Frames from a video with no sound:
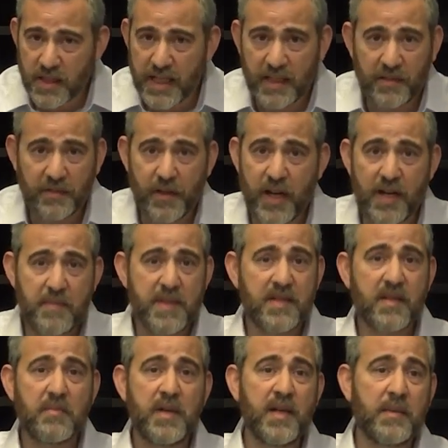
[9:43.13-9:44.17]
Land of our
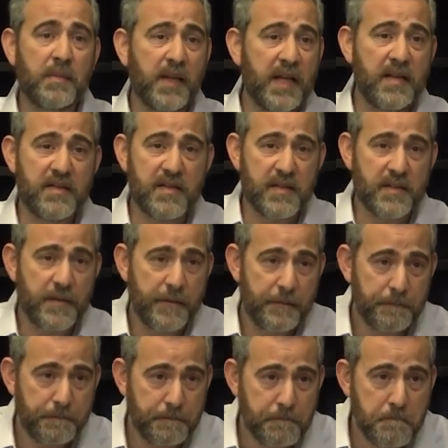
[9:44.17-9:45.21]
enemies could be in a place
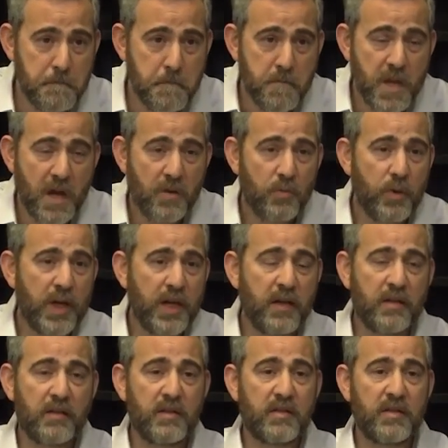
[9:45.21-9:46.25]

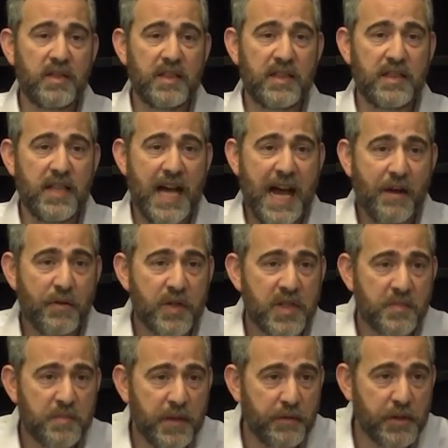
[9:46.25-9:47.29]
where our
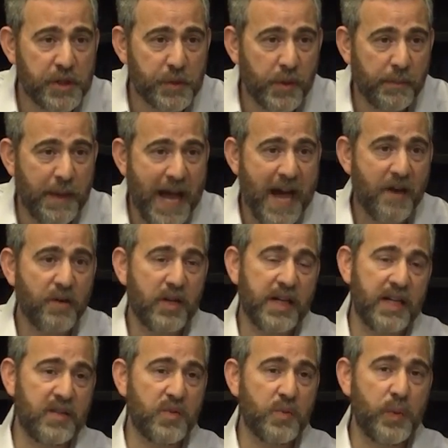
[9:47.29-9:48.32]
spiritual power
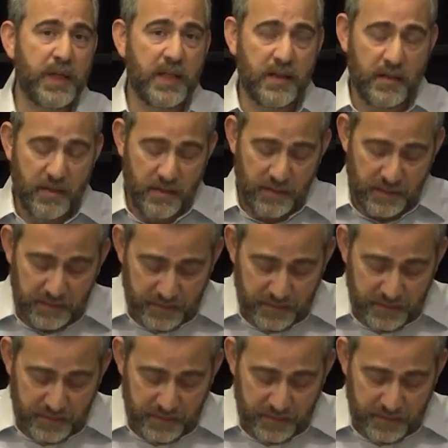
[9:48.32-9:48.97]
gets weakened